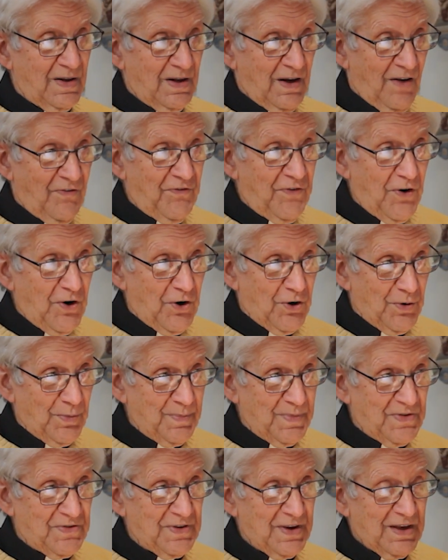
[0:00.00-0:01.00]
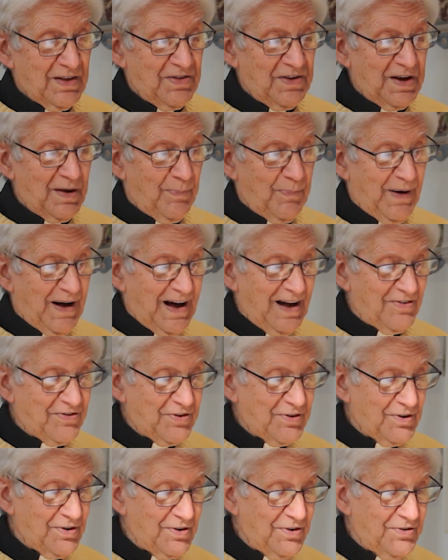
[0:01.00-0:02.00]
affirms the
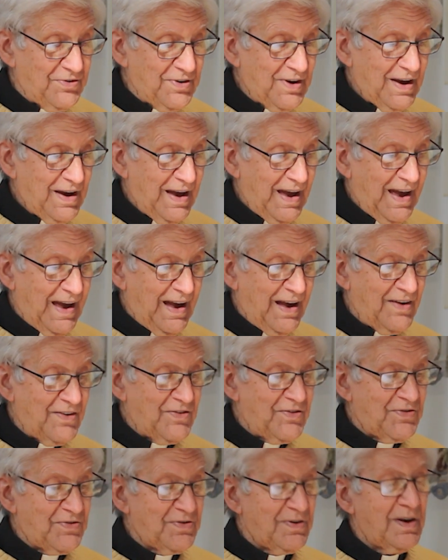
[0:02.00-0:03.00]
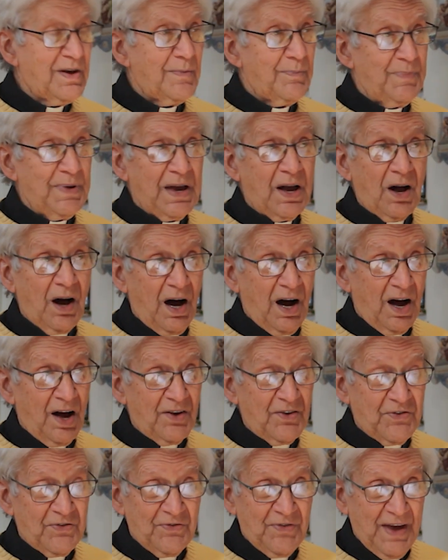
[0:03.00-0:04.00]
apostles as
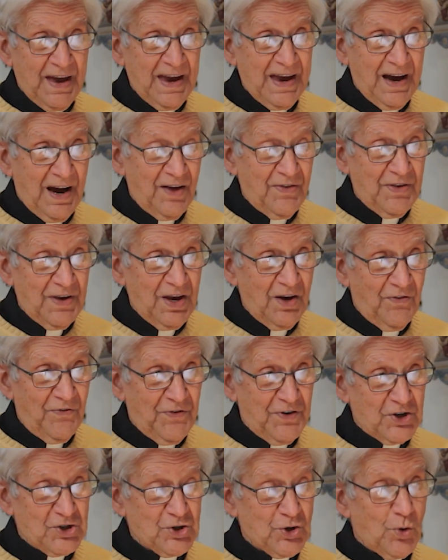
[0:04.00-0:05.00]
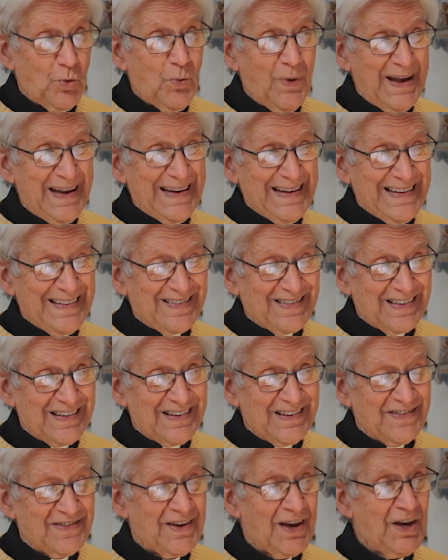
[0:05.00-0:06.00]
because they are the official
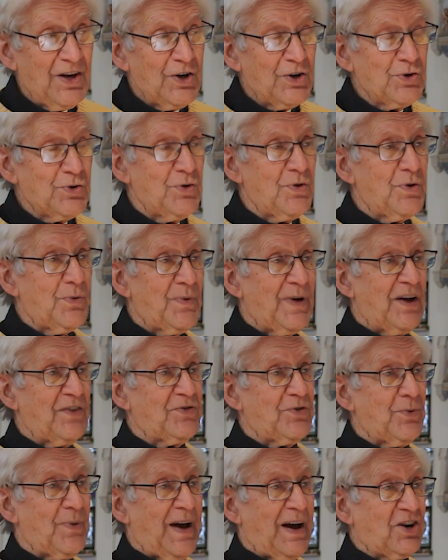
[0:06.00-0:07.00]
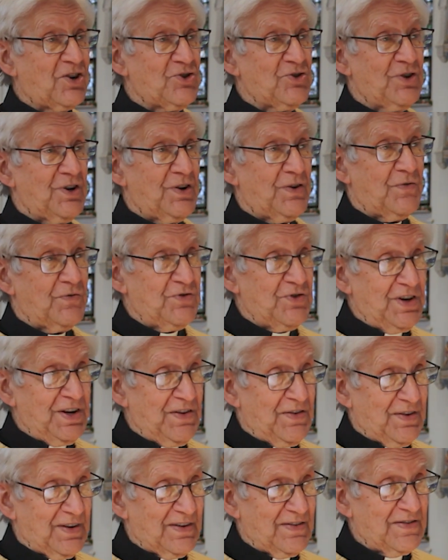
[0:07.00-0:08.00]
witnesses to the resurrection of
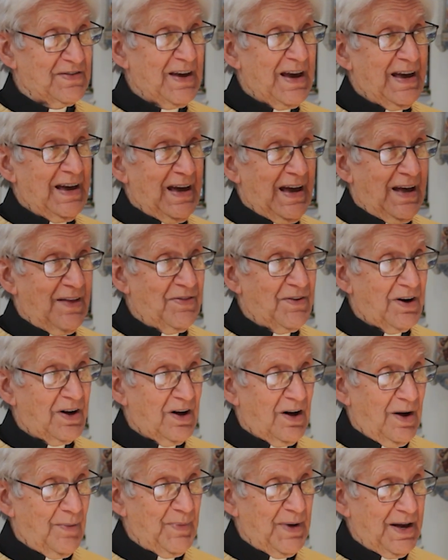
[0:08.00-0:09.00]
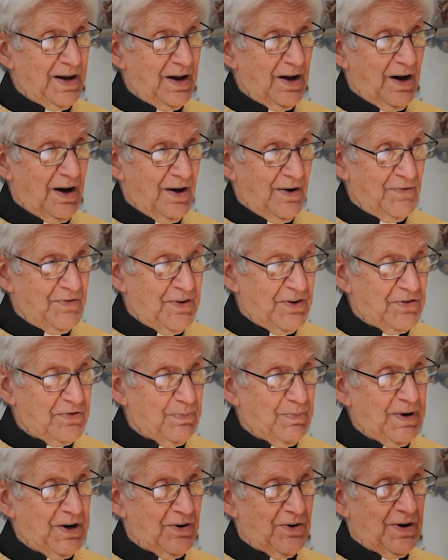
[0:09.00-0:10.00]
Jesus and the coming of the
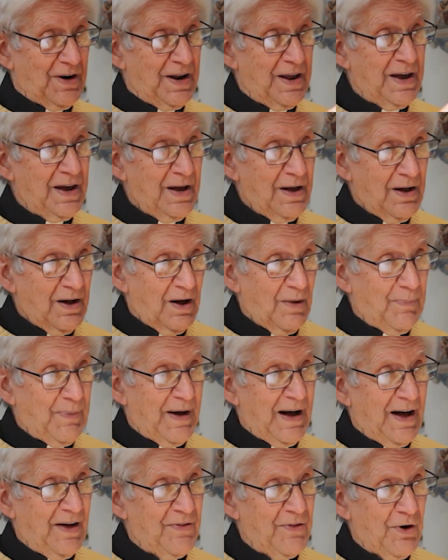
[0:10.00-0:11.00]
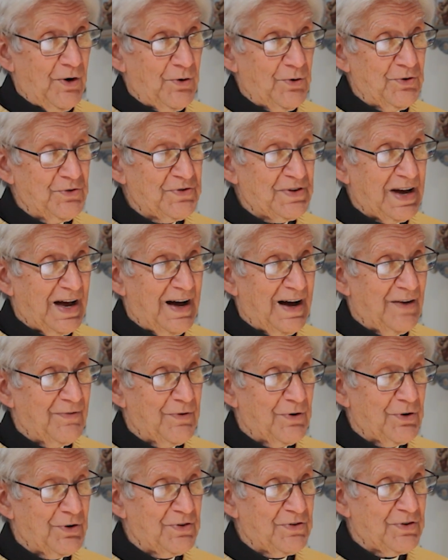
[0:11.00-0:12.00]
Spirit upon those
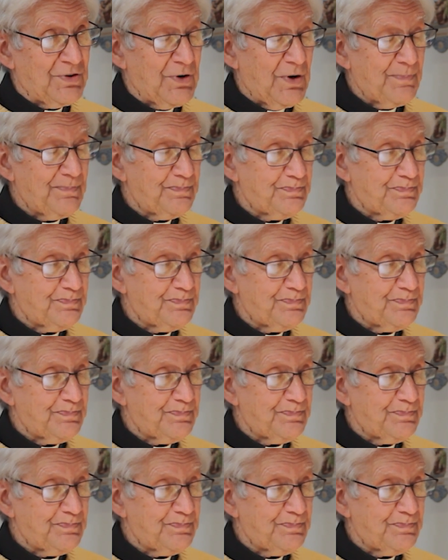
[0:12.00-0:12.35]
converts